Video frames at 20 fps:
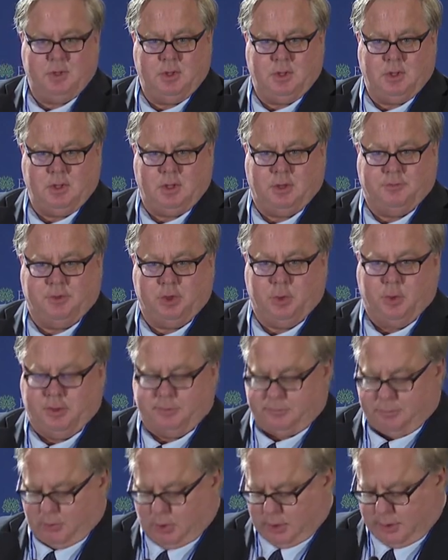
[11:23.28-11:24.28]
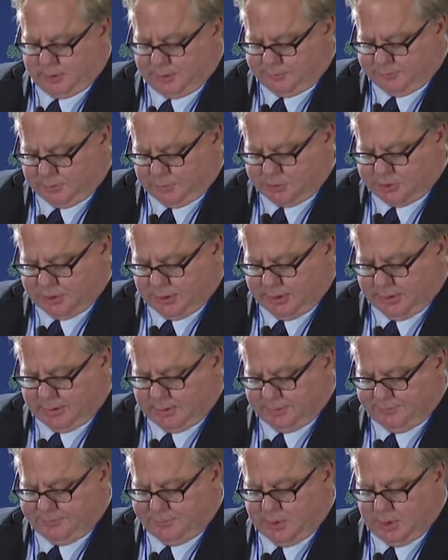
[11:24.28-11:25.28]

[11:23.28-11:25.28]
of the U.S. market from China,